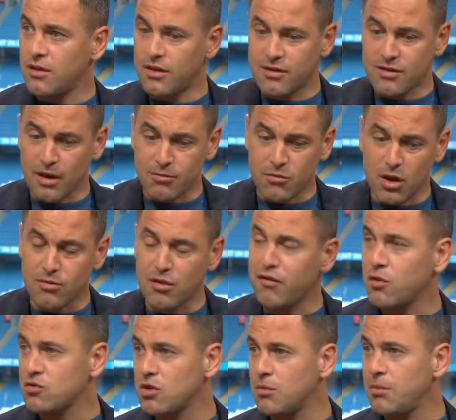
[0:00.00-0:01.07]
sometimes it
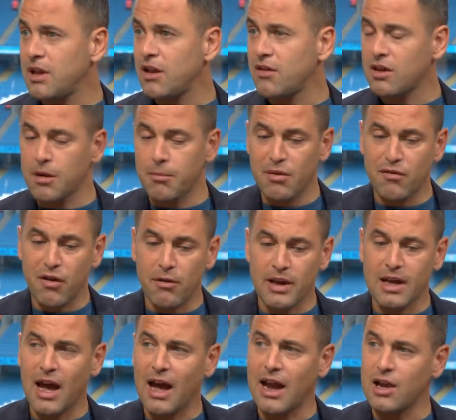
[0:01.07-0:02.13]
feels to me that it can be very
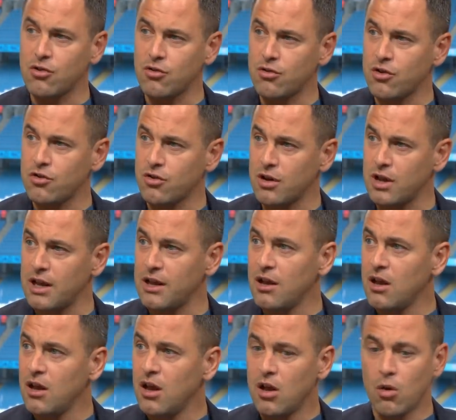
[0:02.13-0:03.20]
catty traditionally.
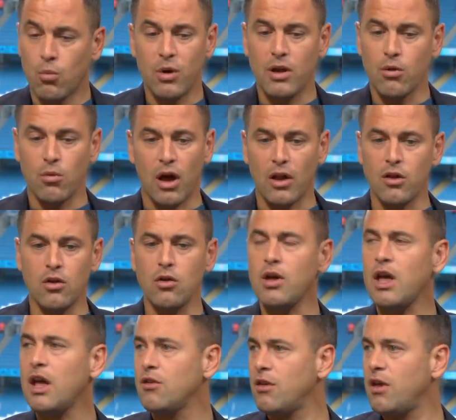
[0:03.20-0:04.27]
That we, and you
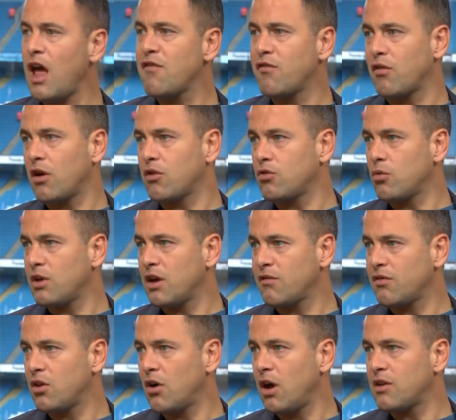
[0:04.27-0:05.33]
hear Evra talk the
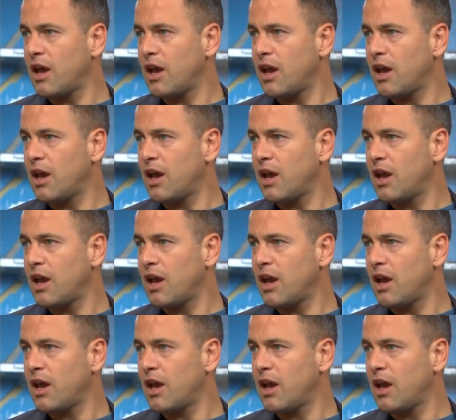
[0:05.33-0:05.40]
other night